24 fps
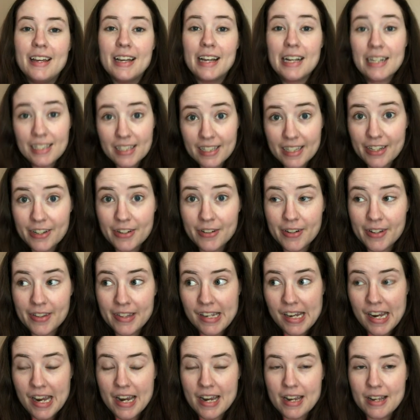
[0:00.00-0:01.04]
It's later in the
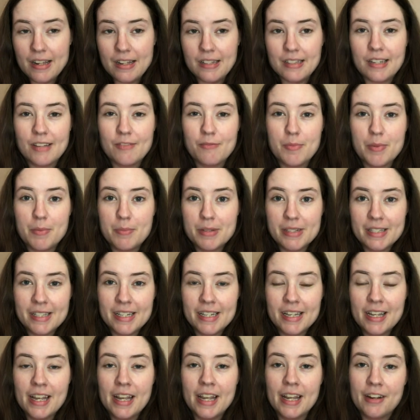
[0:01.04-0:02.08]
day because I've been
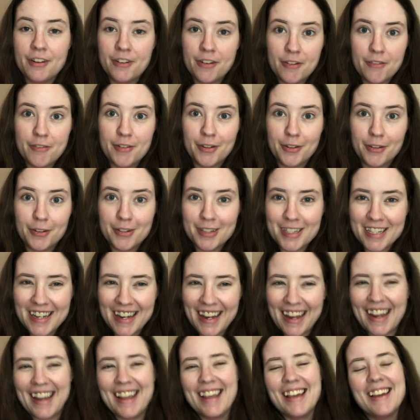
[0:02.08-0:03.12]
busy and not feeling good
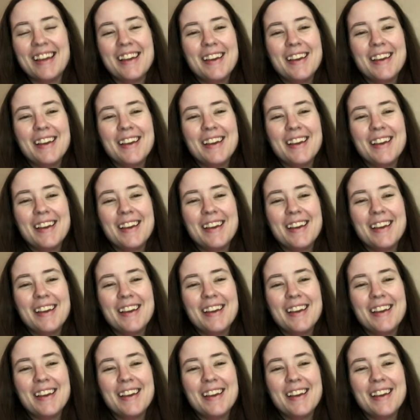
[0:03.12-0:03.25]
today.